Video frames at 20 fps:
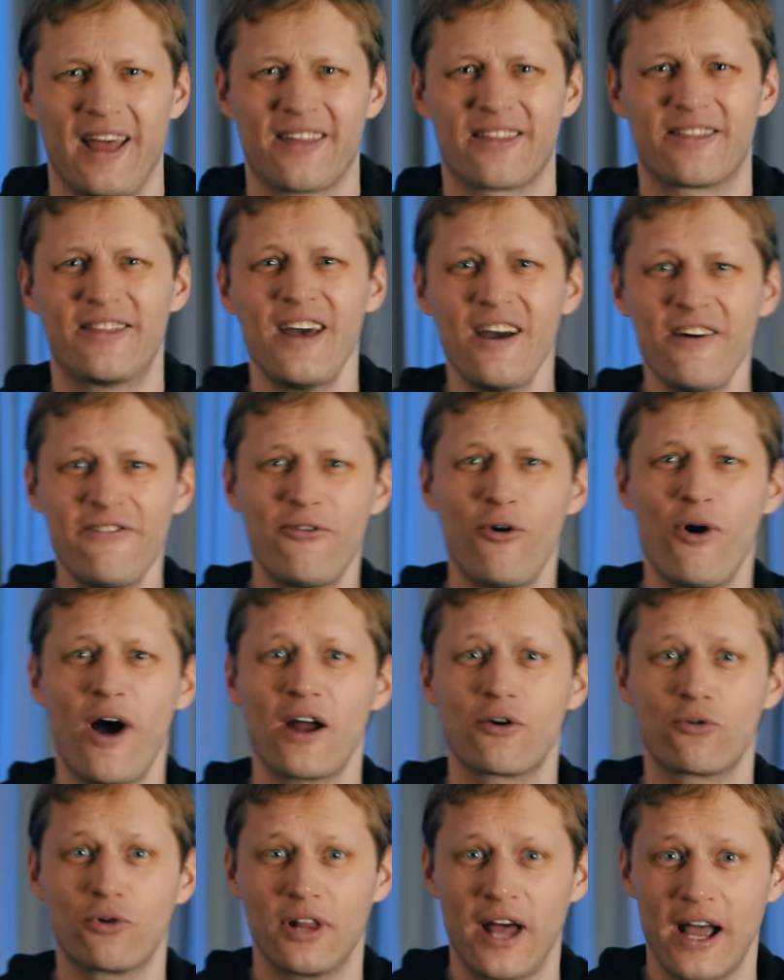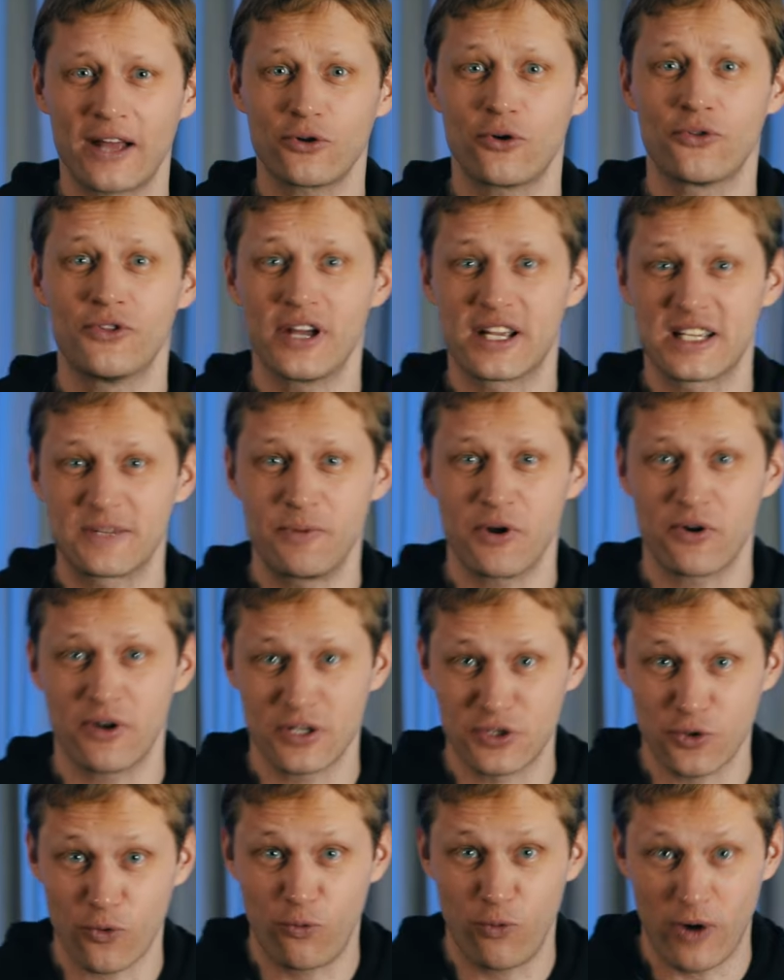and therefore I relied on the
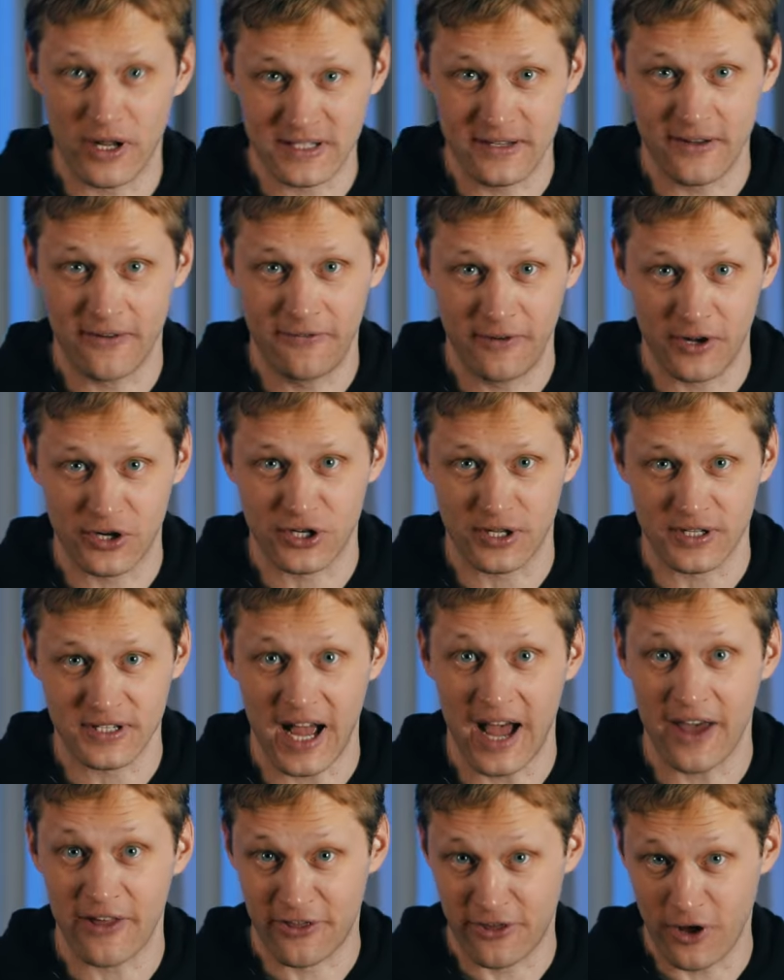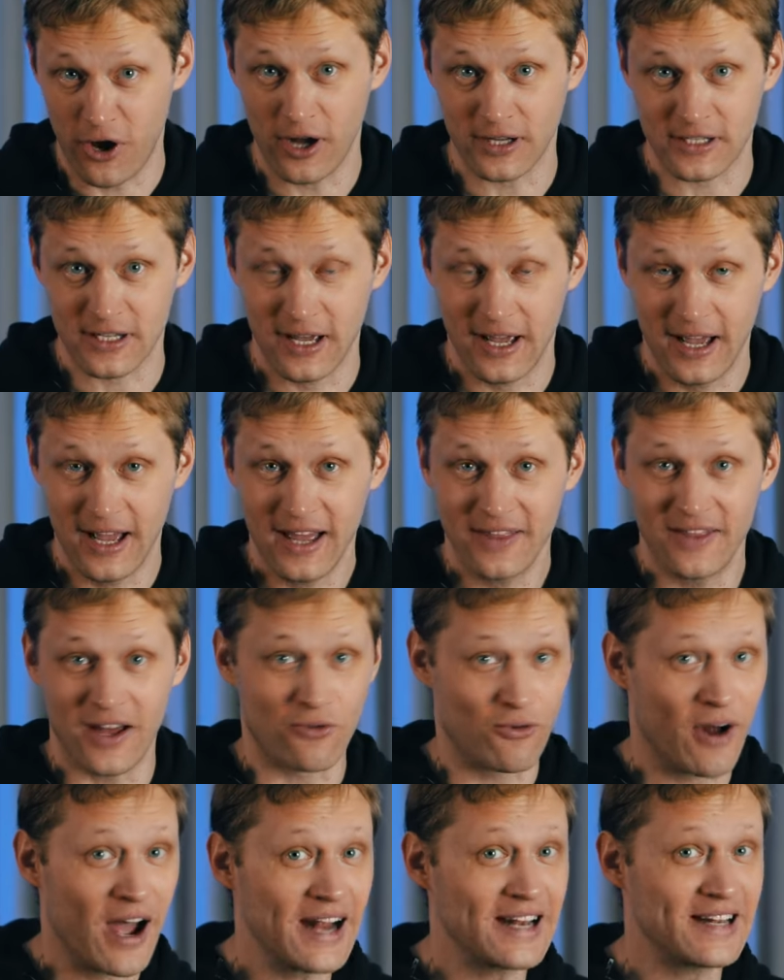experience of Western officials. I thought
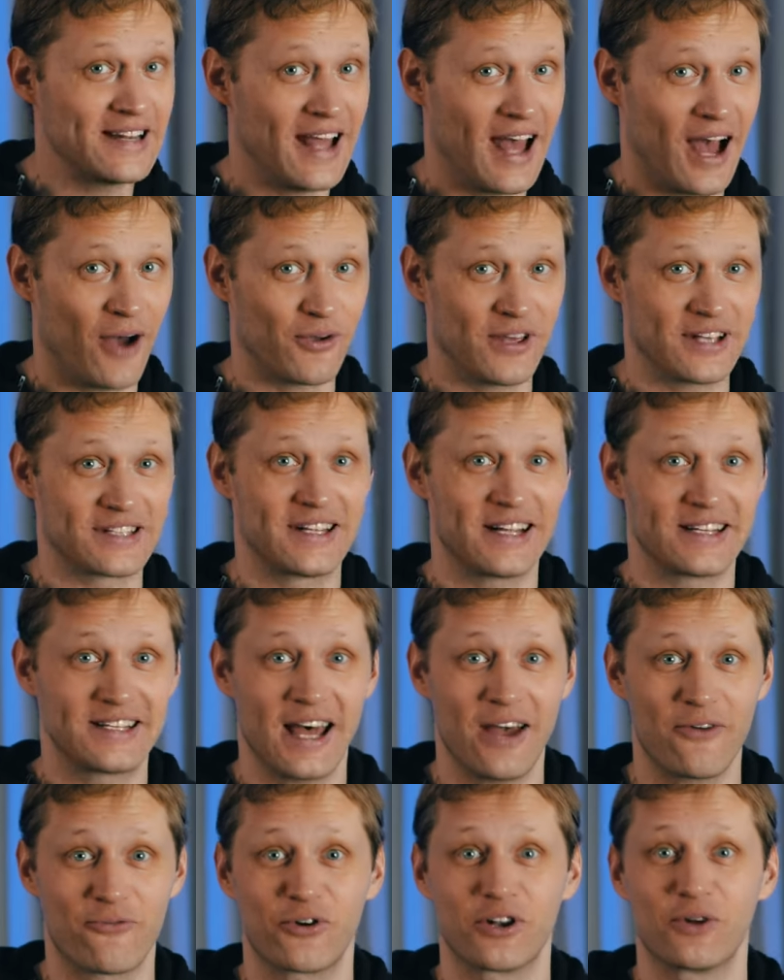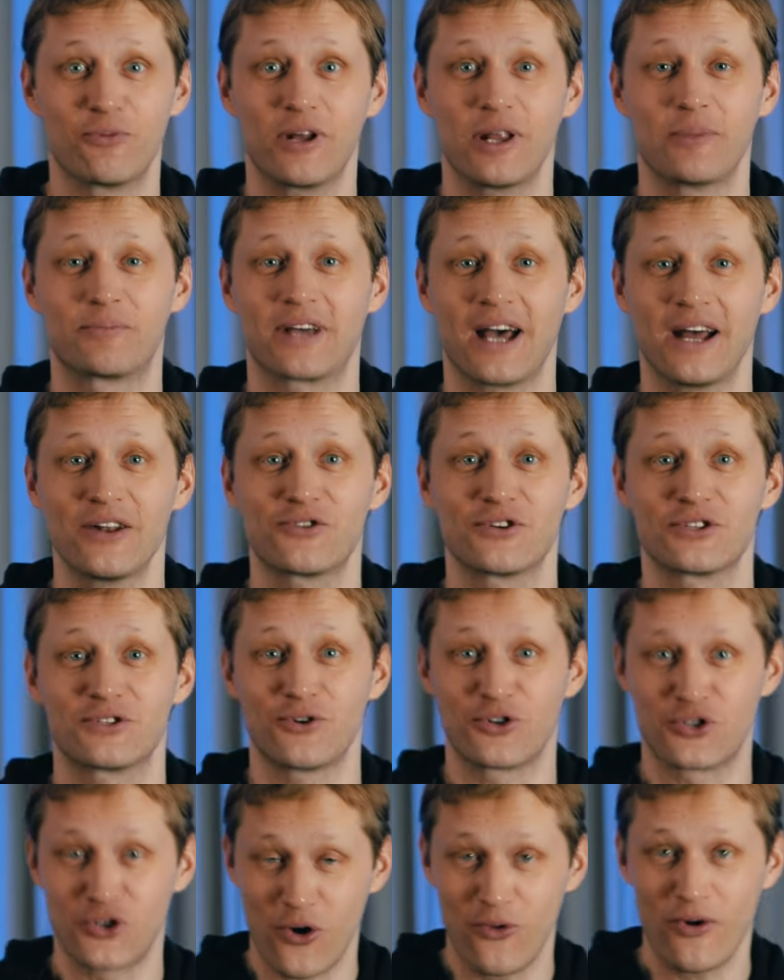that right now is the time for developed countries
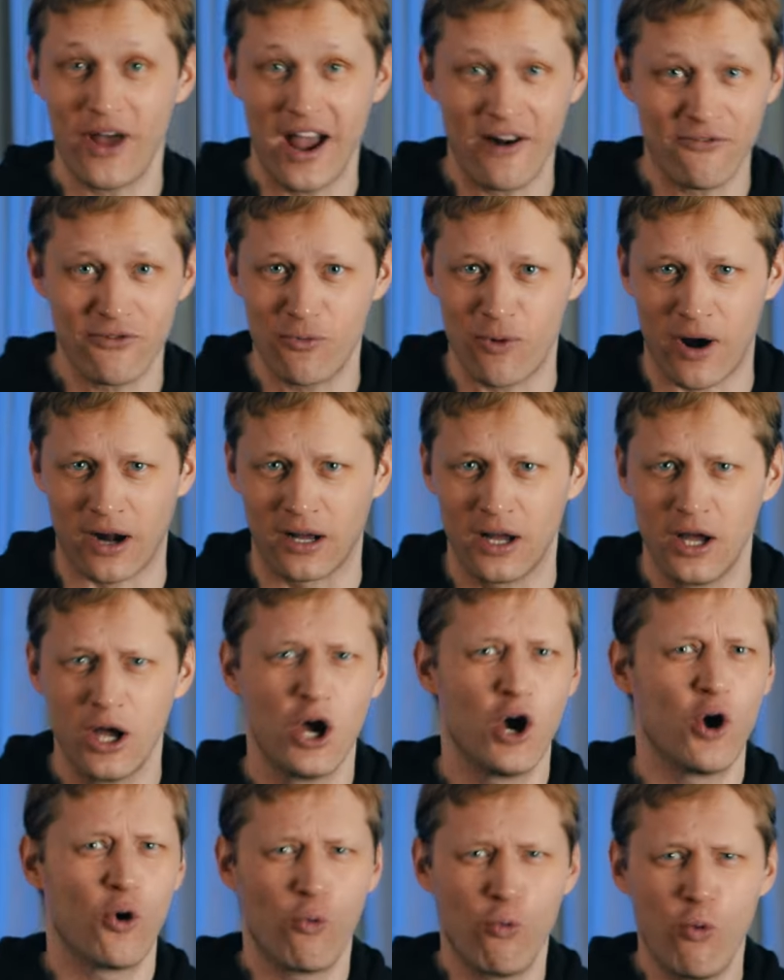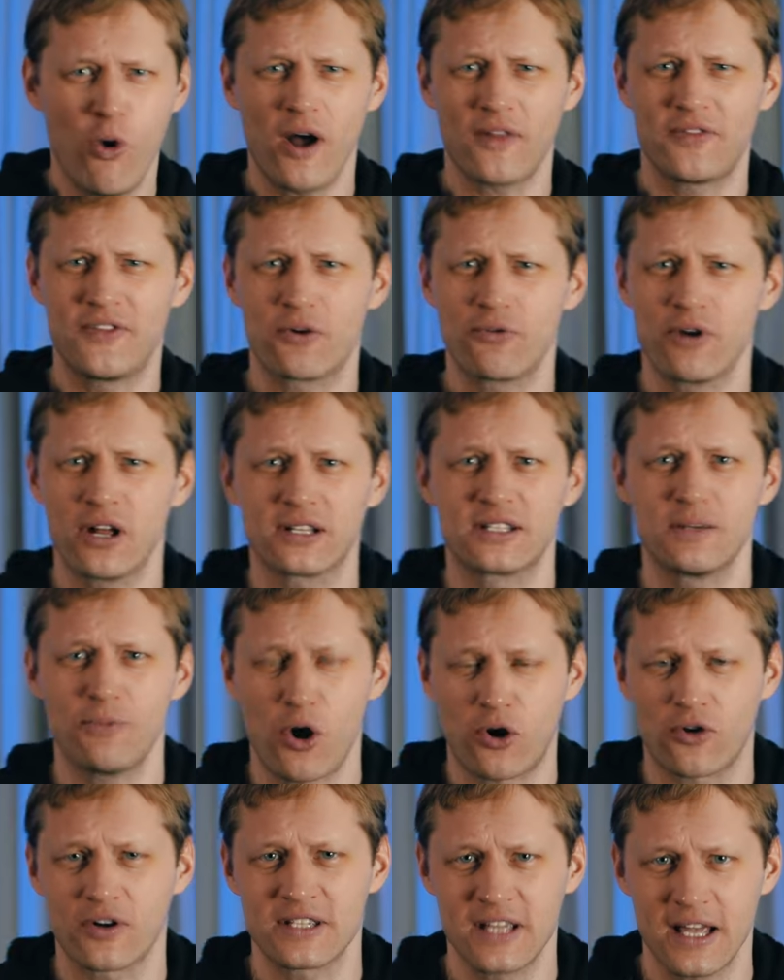to show everyone what the real
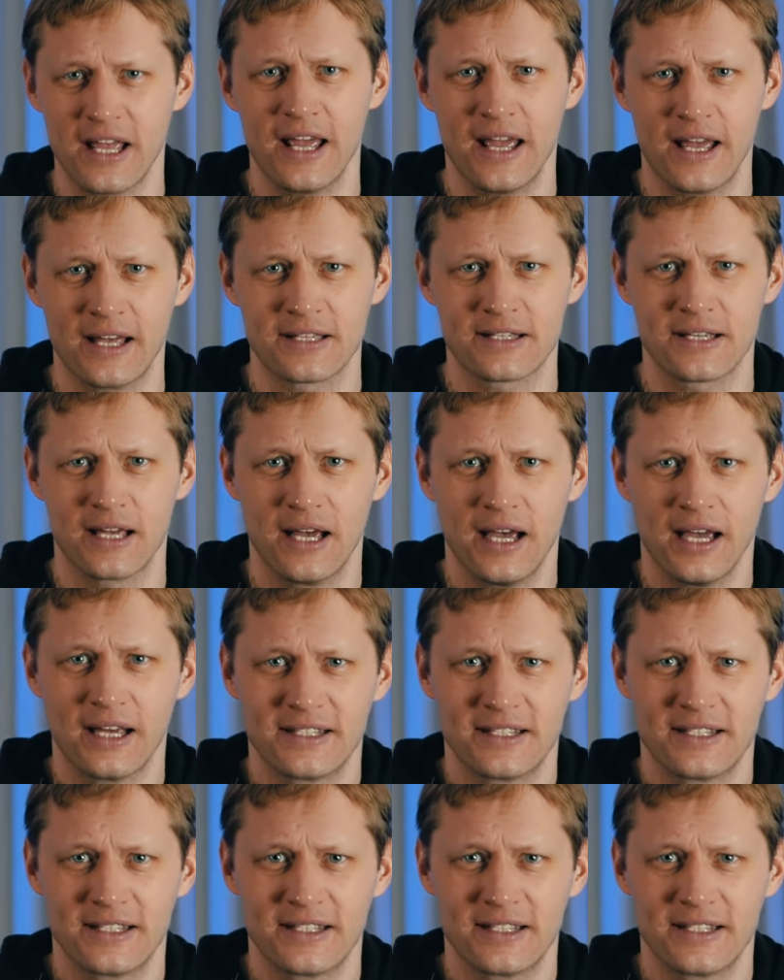democracy is.